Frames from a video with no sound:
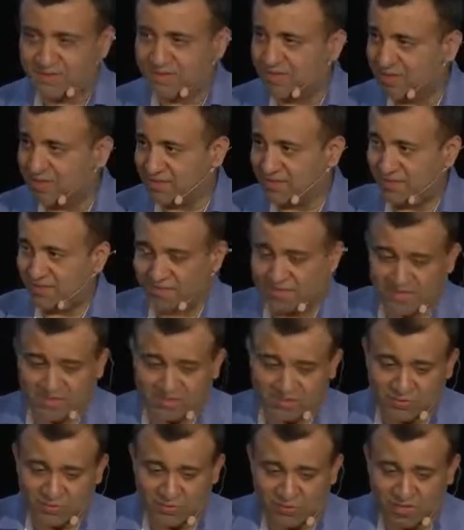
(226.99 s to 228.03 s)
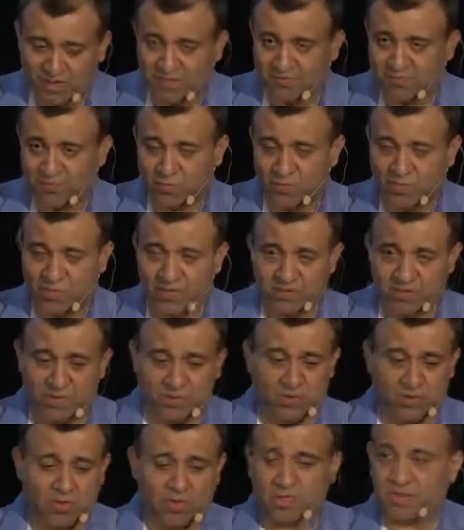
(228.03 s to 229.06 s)
like serverless, you don't have to worry about
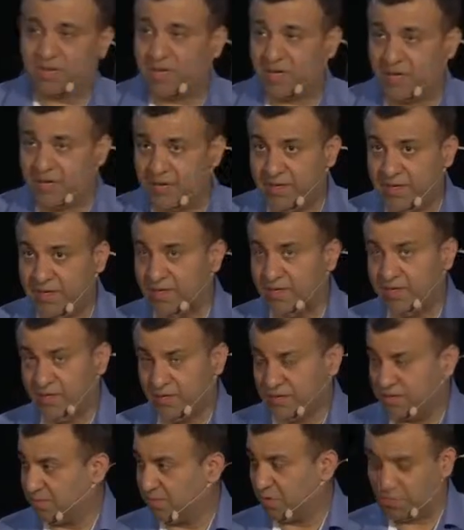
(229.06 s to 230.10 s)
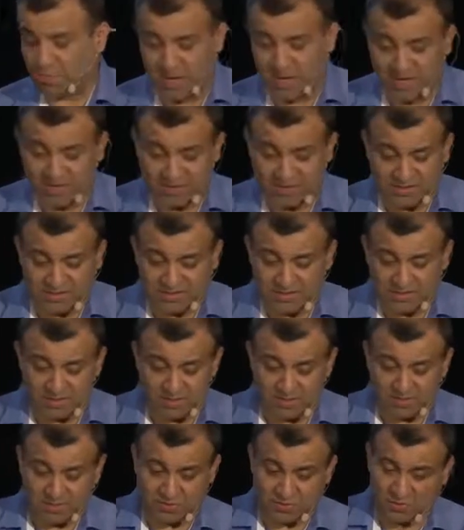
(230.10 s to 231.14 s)
all the mundane details about managing and
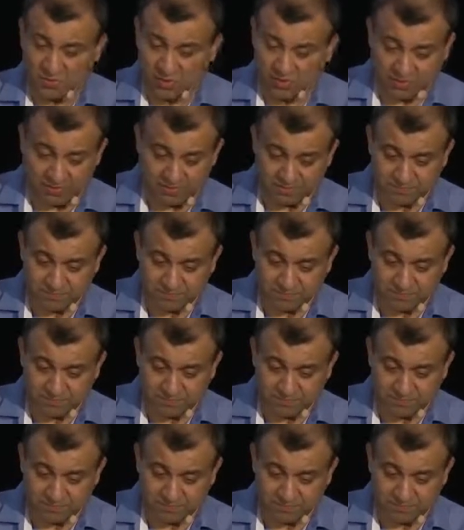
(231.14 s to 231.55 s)
so on.